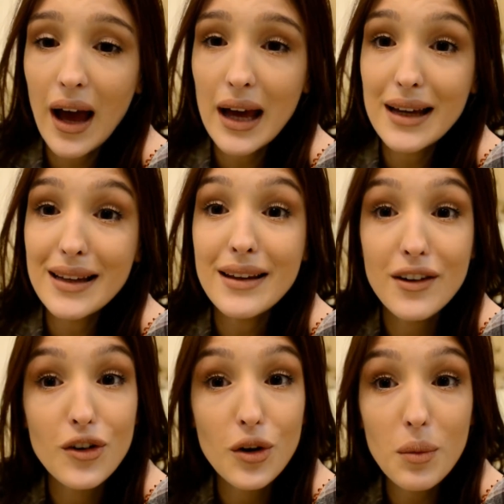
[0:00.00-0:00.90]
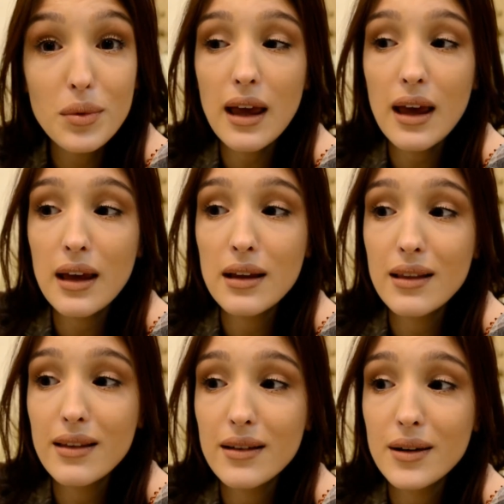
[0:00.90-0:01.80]
in Europe and
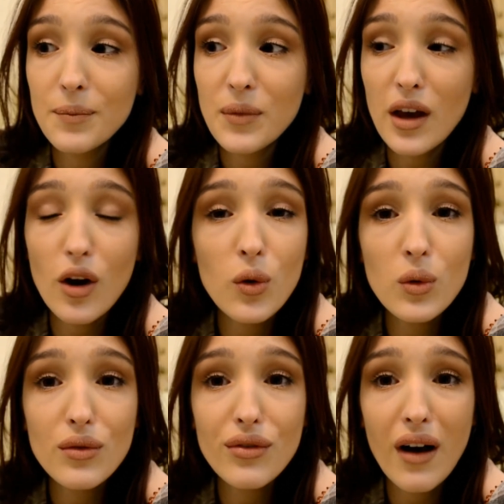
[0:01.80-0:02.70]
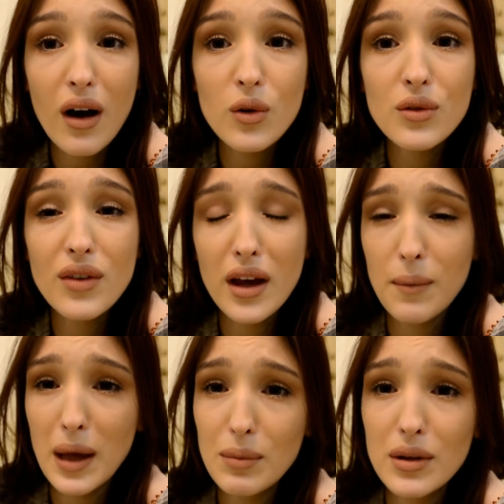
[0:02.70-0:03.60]
I only found the
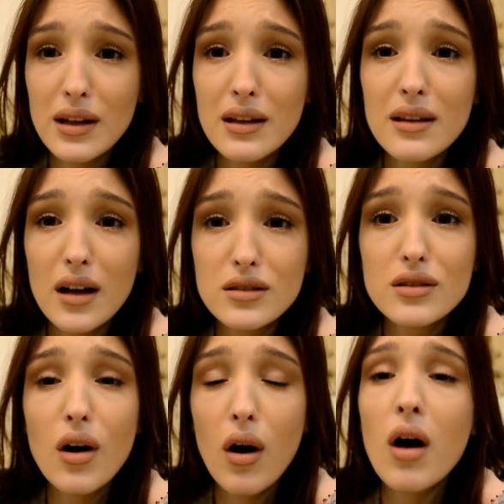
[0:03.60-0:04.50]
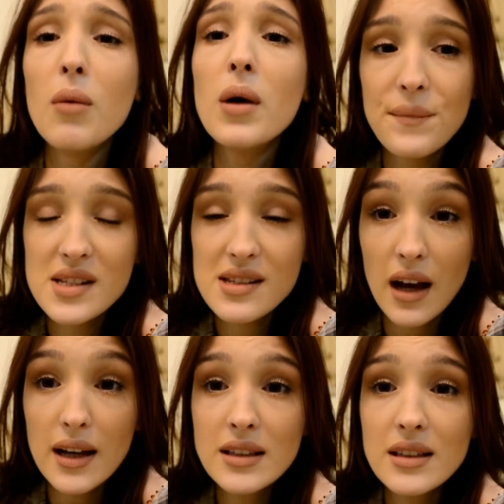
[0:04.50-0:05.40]
Maybelline.com
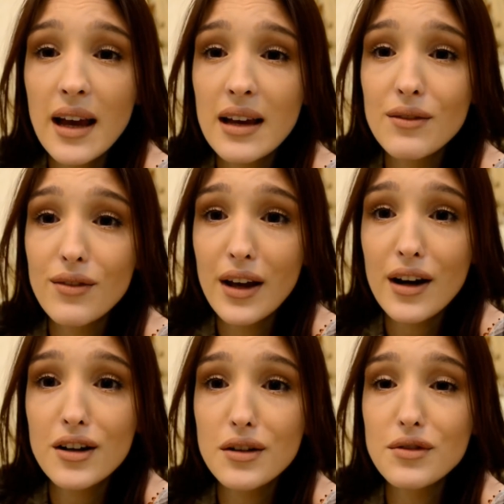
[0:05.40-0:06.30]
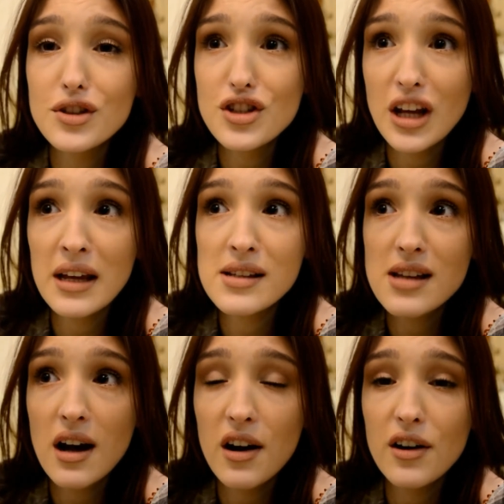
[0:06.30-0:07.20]
site and there the shades
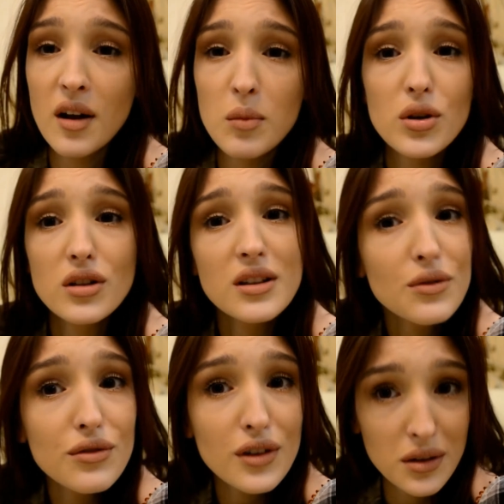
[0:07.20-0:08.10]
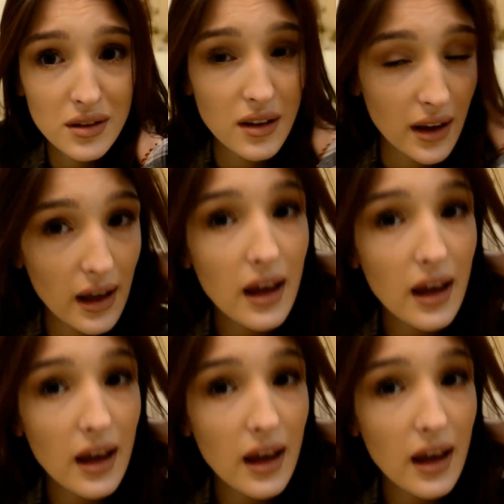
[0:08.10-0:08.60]
are numbered differently.